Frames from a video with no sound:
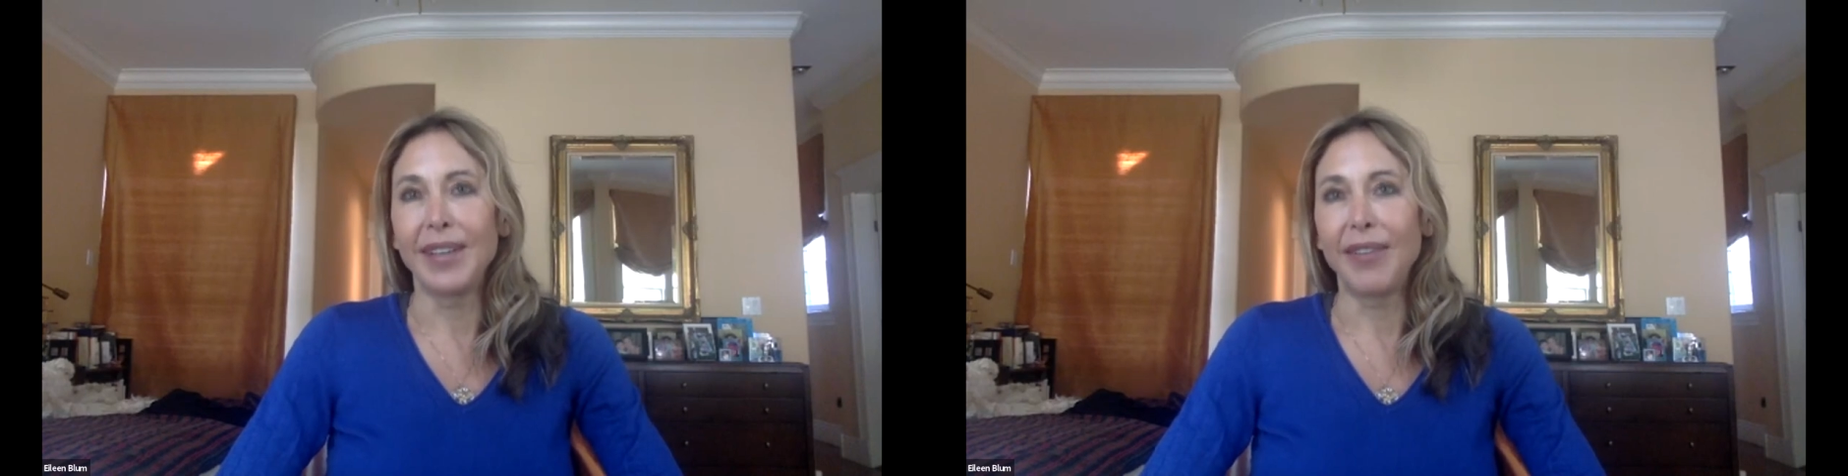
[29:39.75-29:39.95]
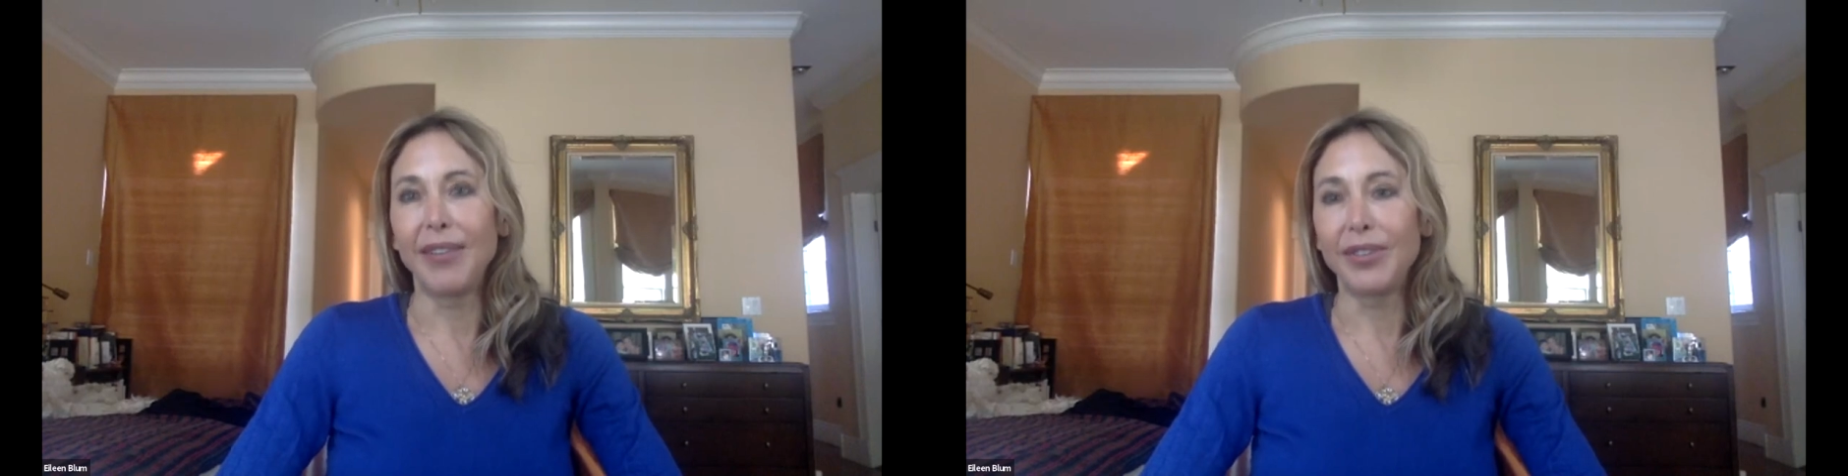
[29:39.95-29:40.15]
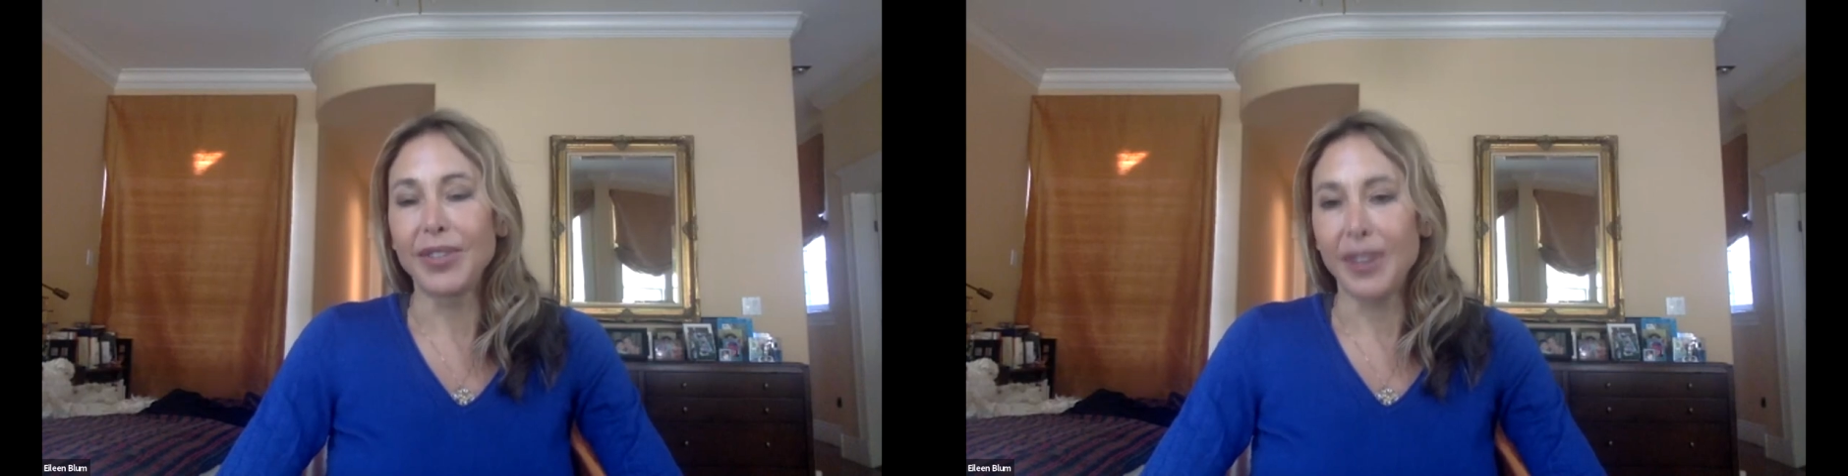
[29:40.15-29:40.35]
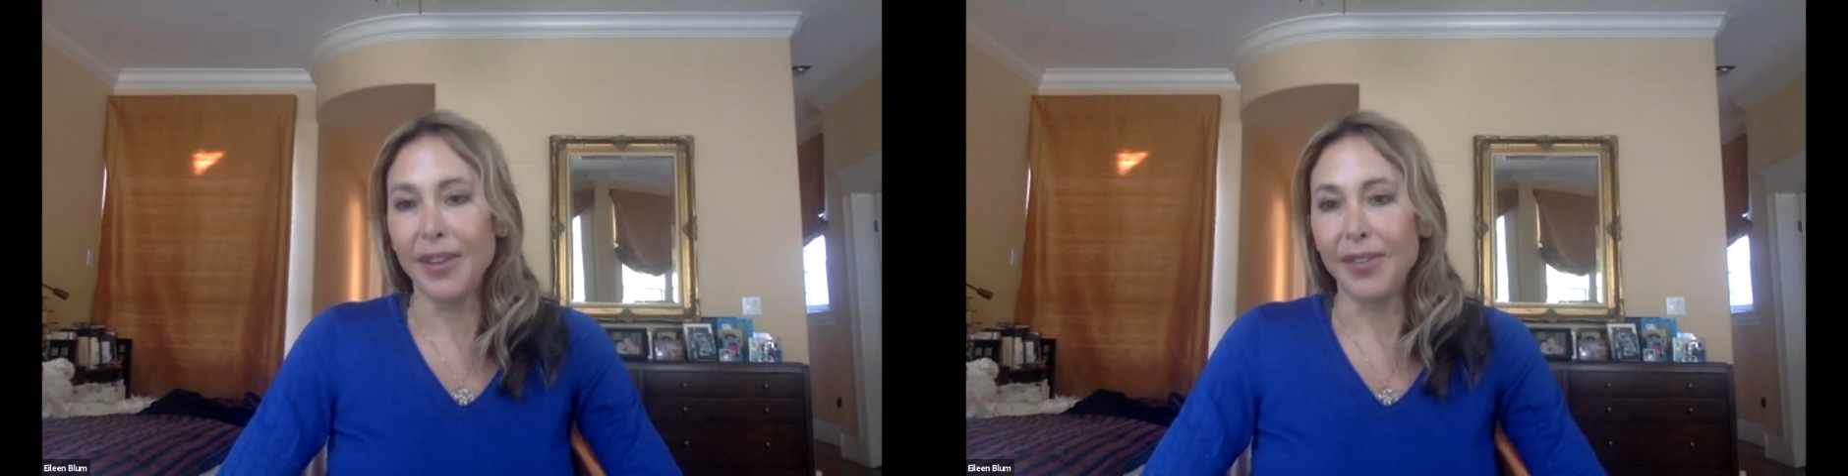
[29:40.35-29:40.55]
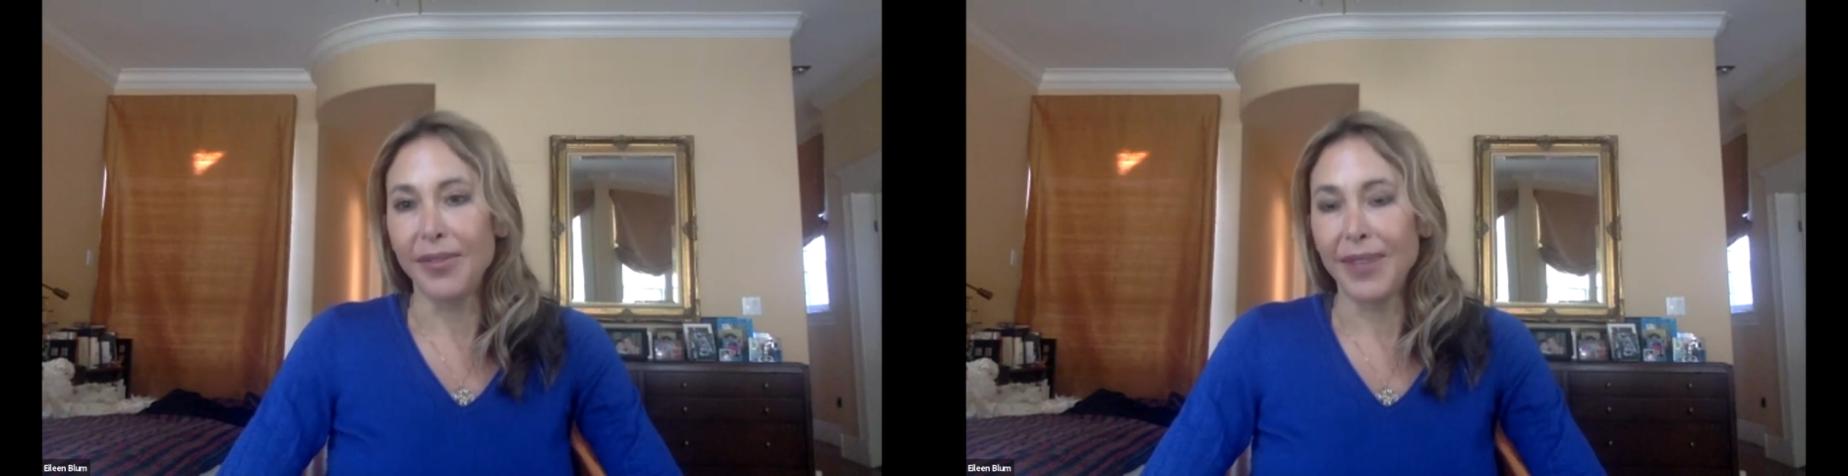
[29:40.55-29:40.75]
levels
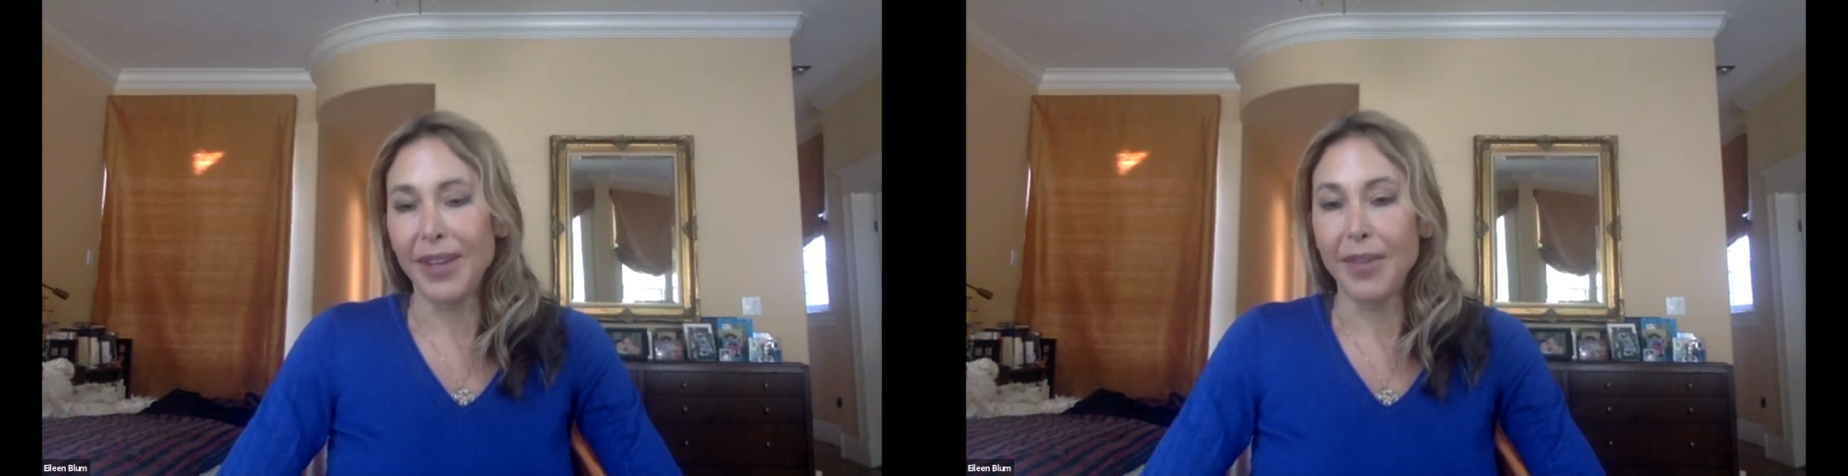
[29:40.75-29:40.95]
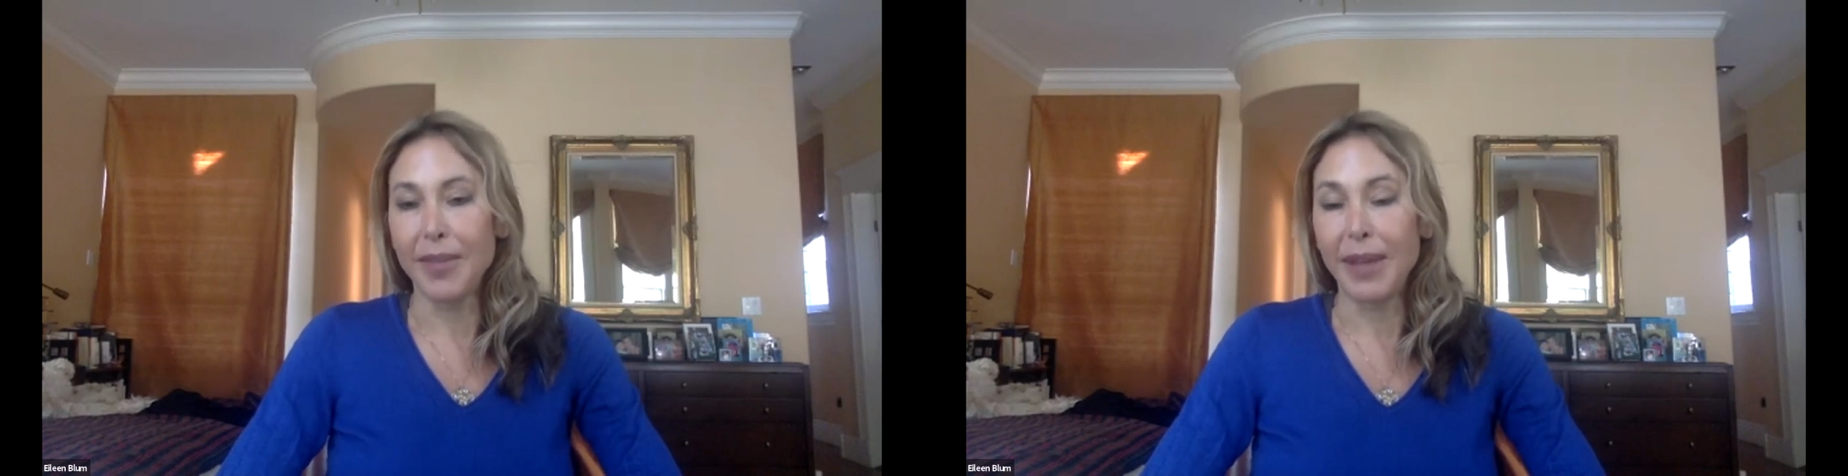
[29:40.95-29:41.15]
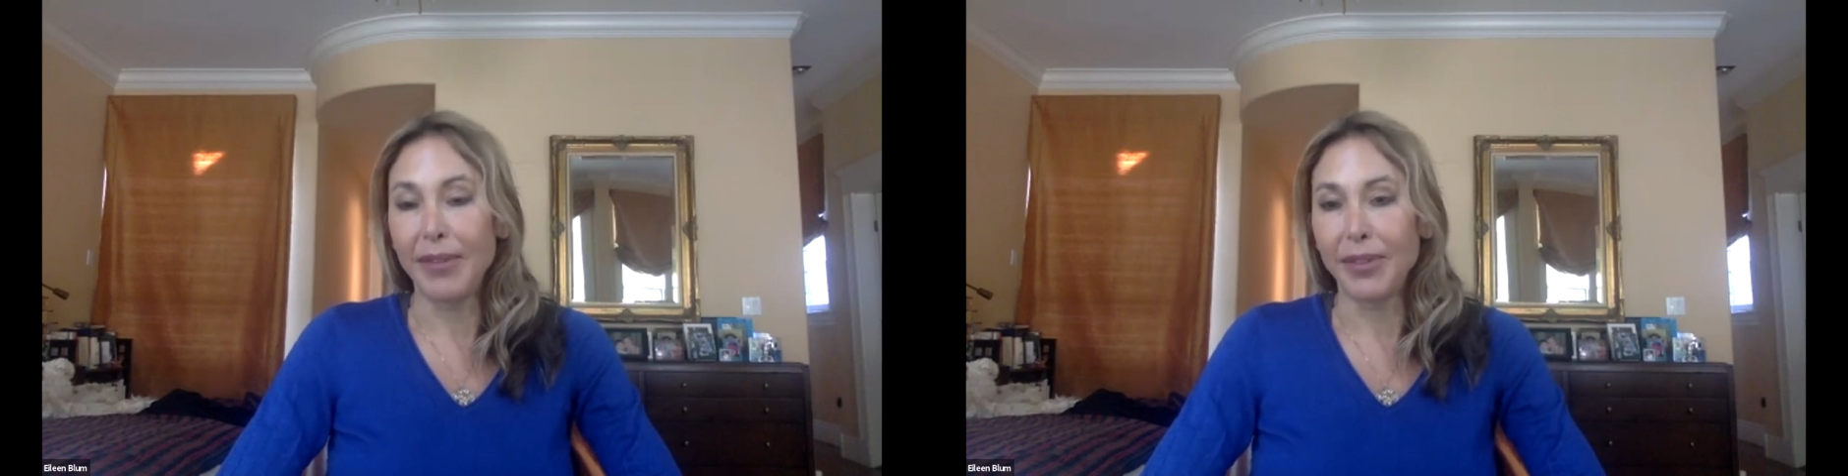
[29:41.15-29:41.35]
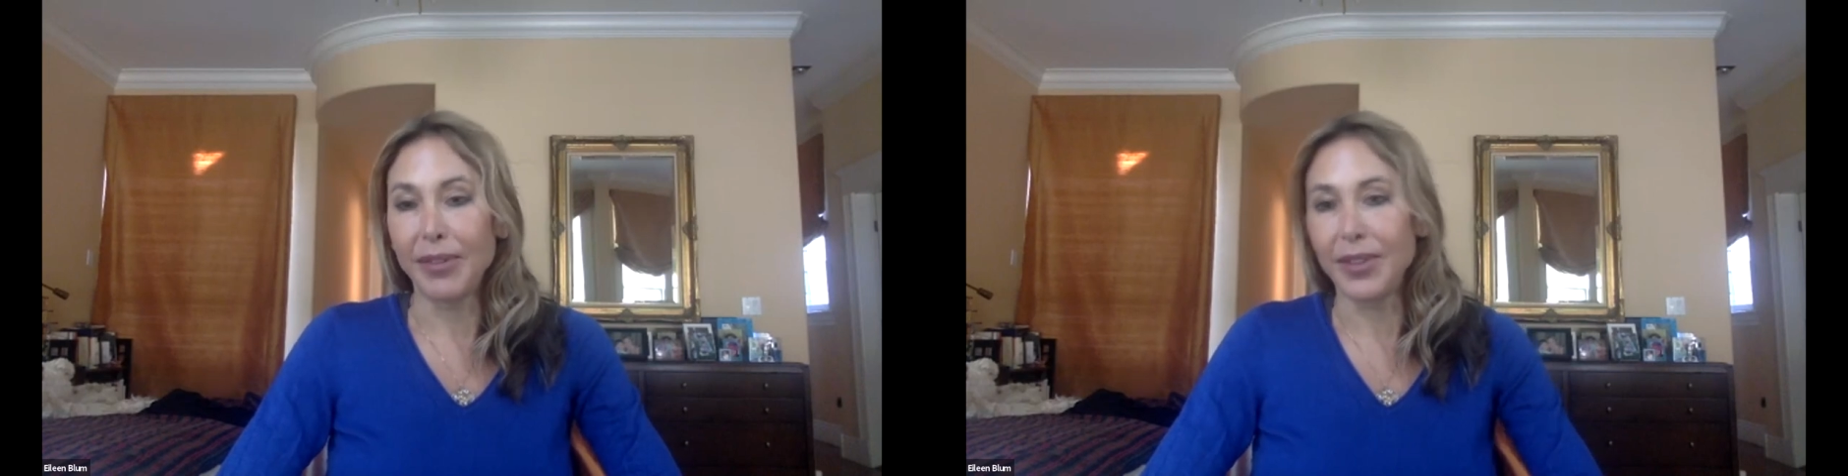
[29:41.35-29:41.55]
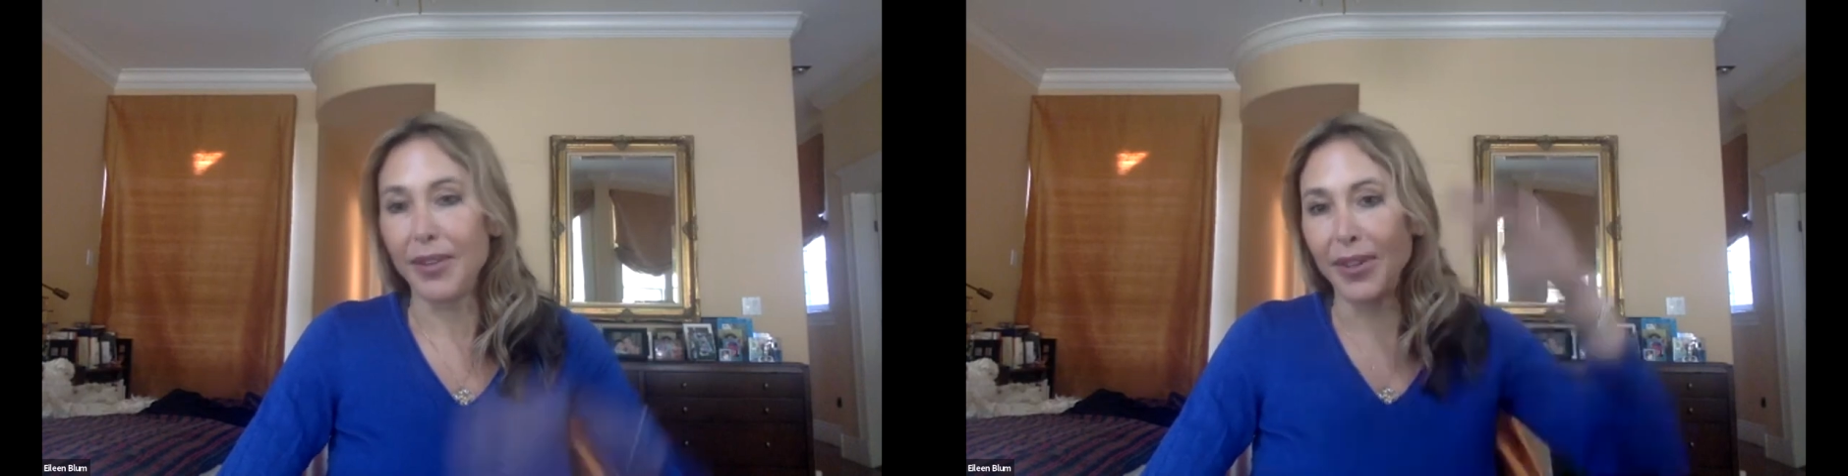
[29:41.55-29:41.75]
of we call them
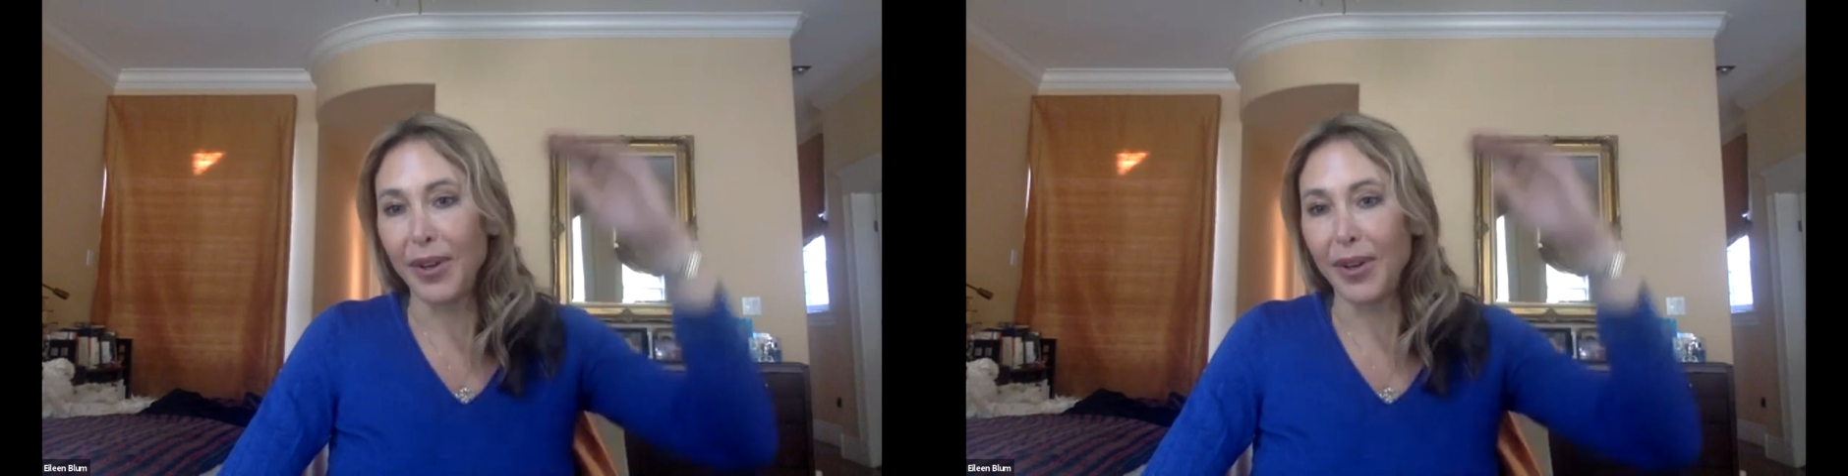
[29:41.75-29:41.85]
levels of